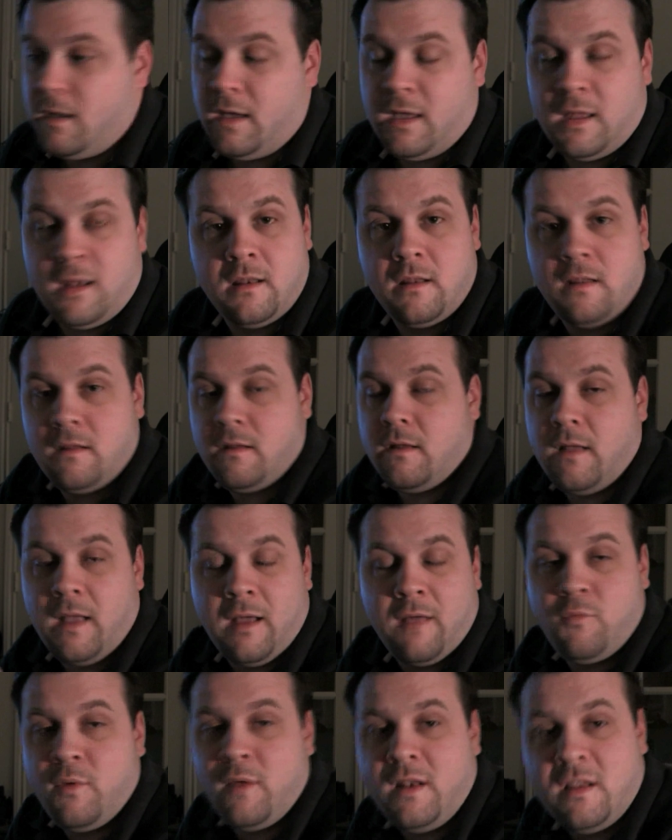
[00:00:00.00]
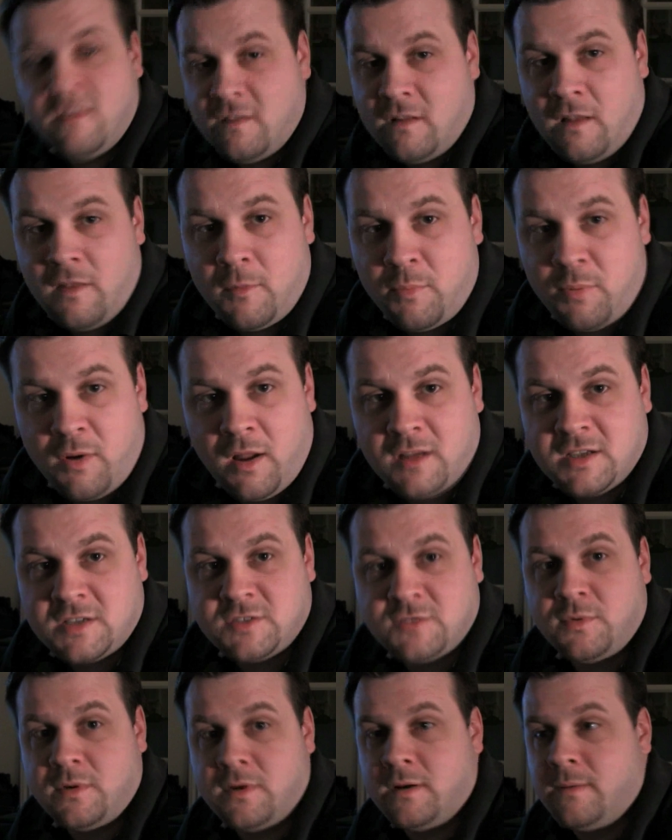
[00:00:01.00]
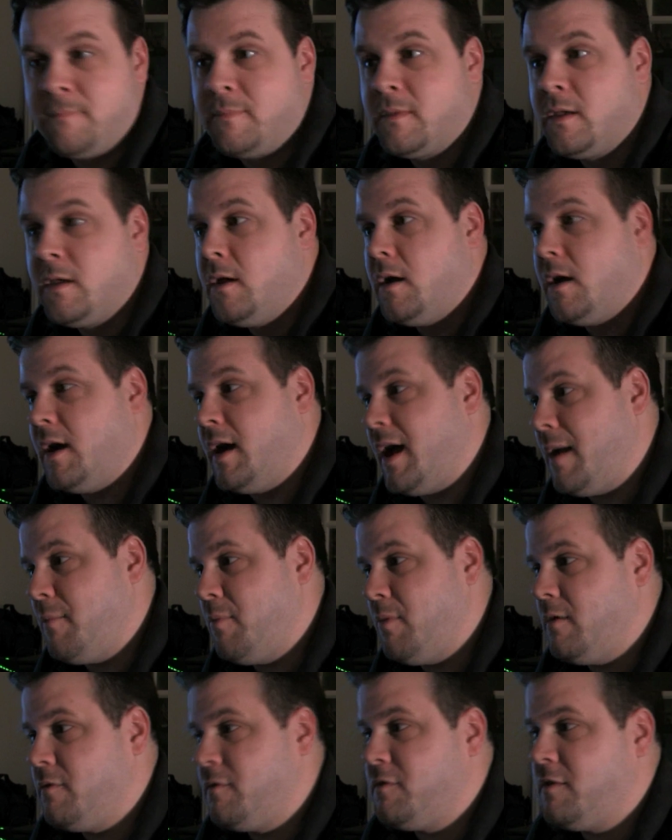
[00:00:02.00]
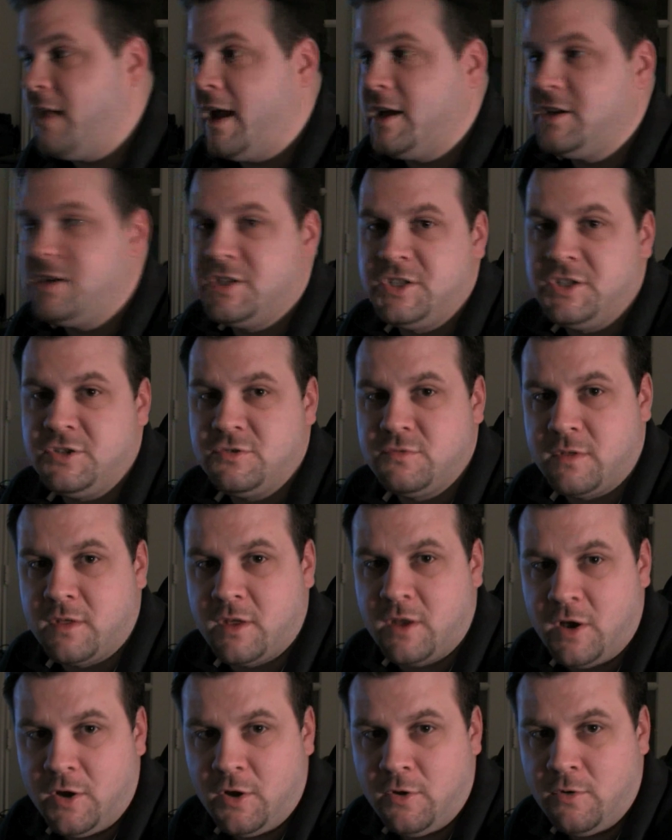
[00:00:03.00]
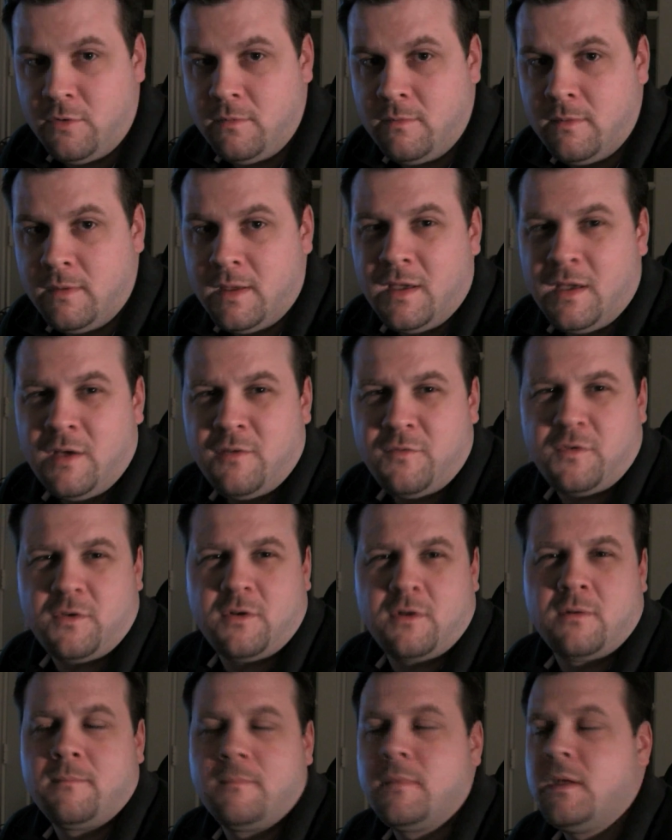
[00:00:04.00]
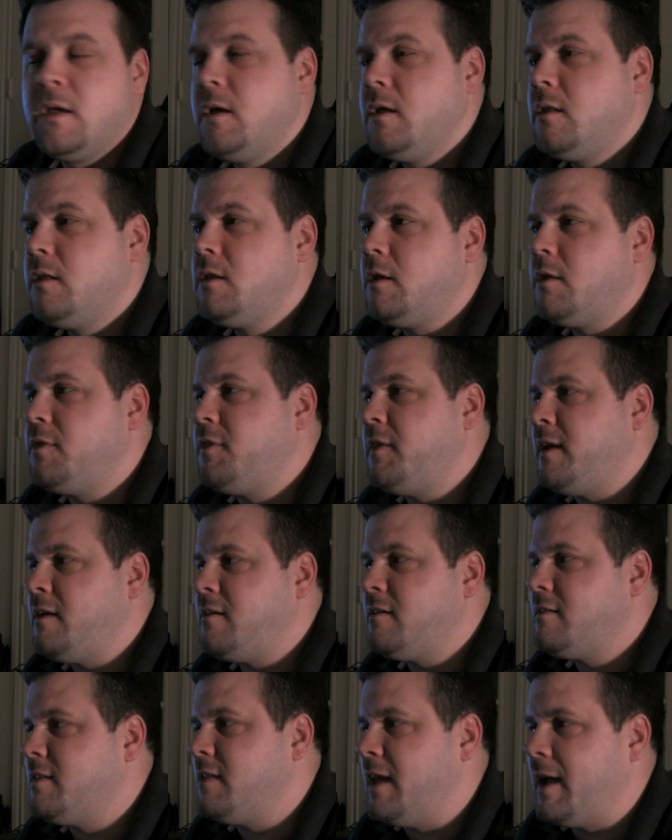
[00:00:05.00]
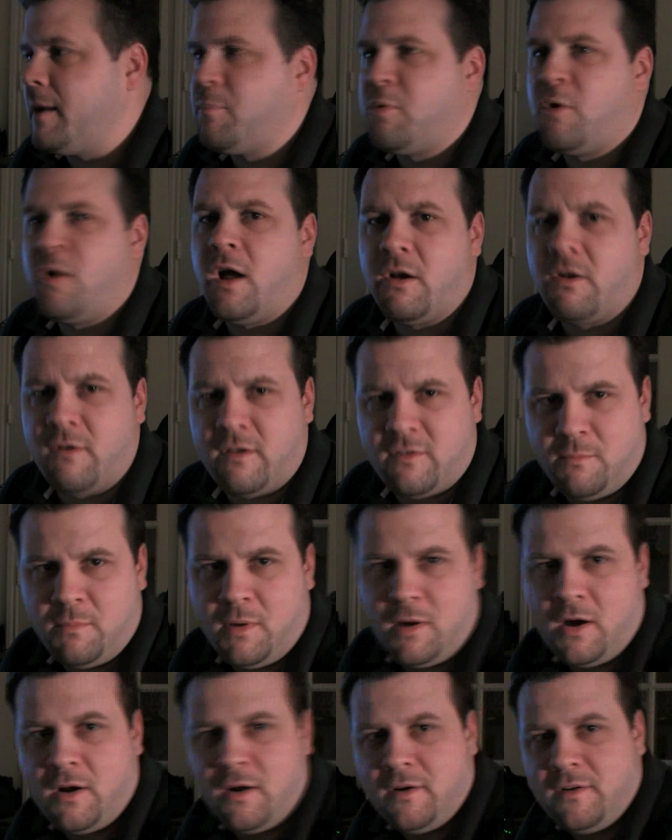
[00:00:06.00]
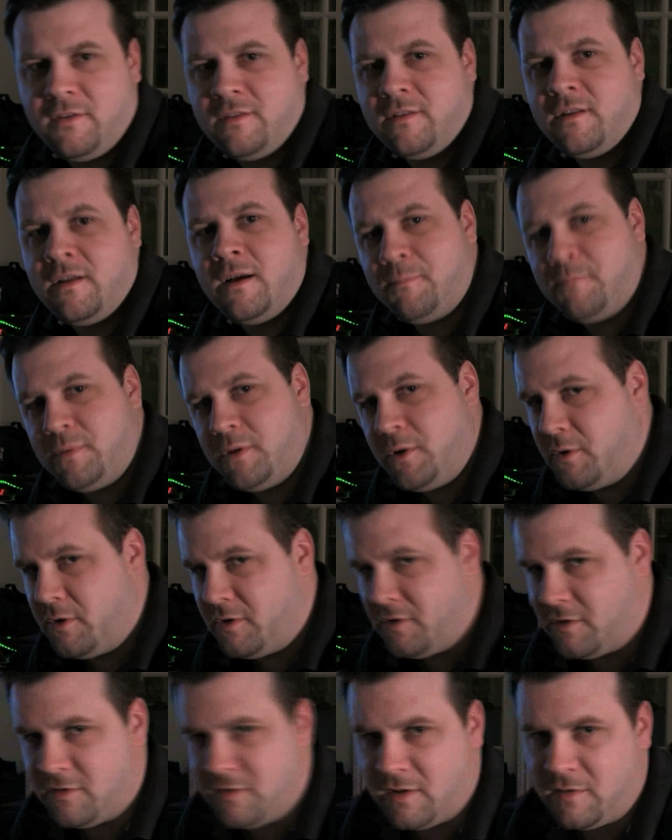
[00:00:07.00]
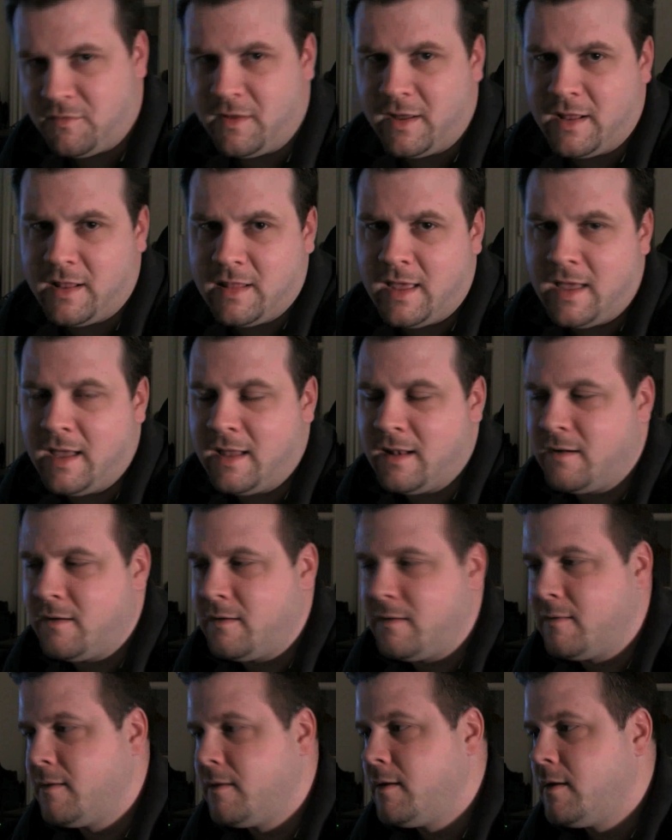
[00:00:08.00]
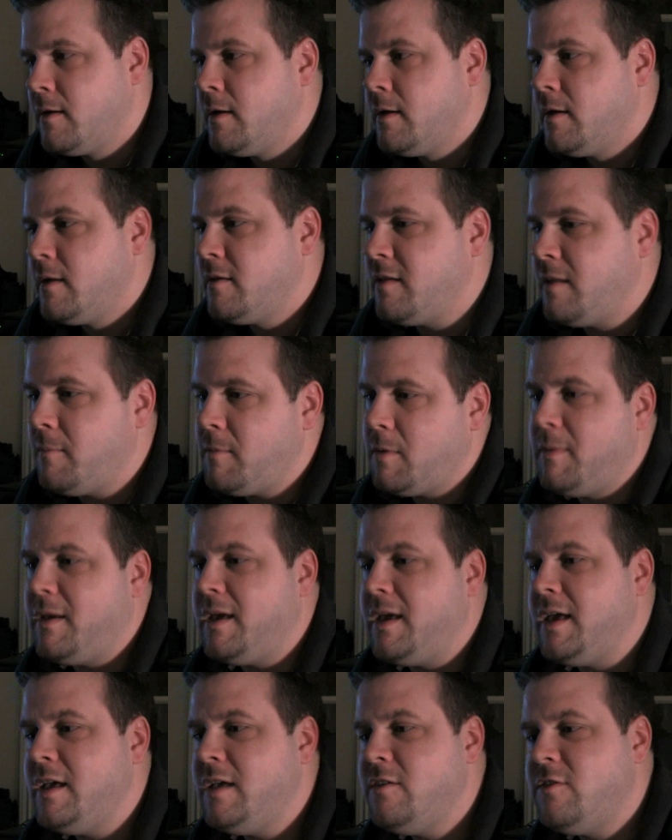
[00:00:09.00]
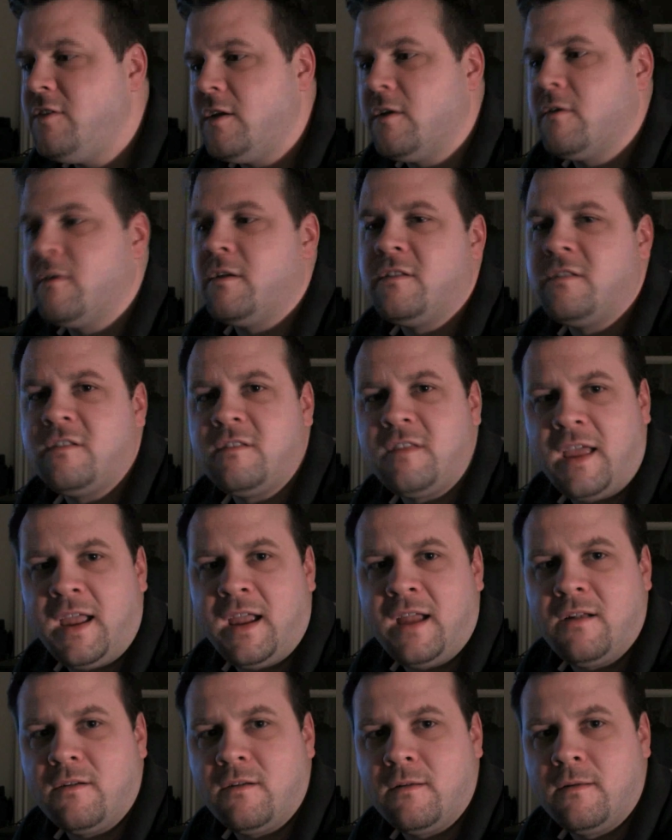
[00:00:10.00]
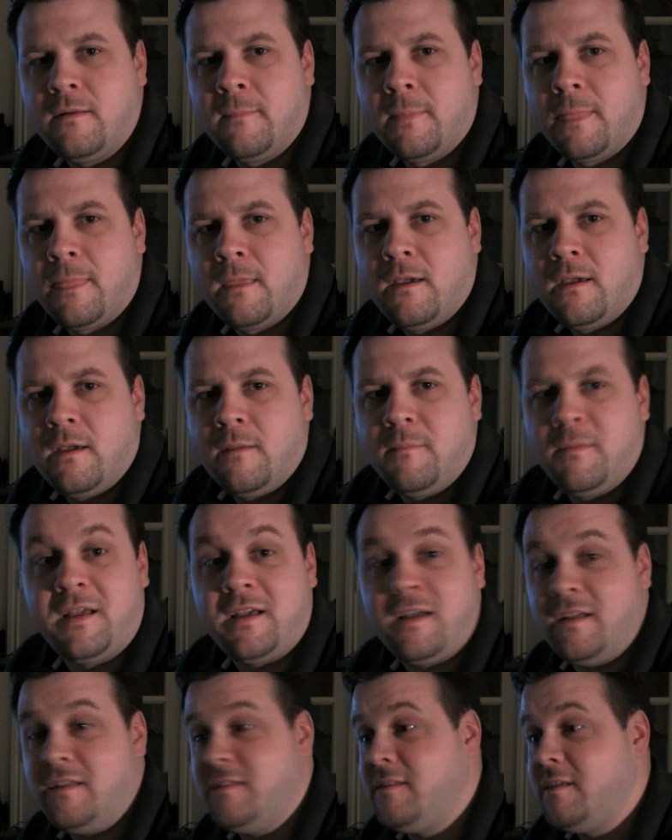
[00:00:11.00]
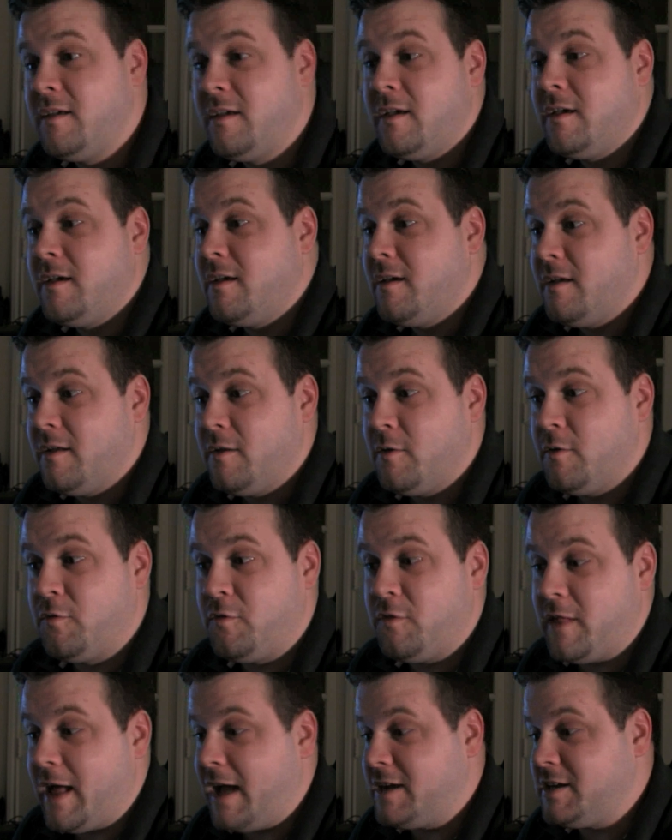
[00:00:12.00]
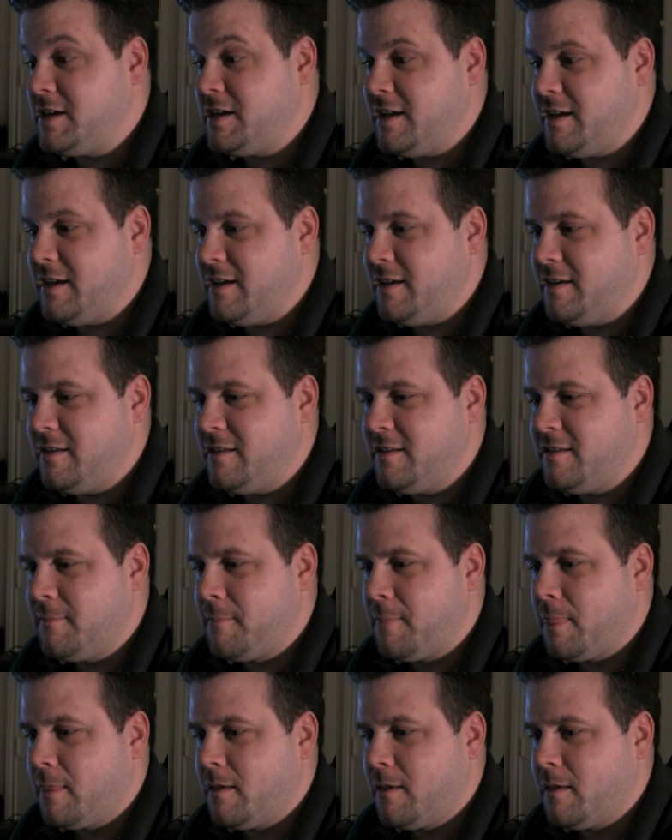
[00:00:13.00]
and have witnessed in other projects where a hybrid of Flash is used with code for little things like progress bars and uploaders and stuff like that, or seem to be easier and standard because Flash is,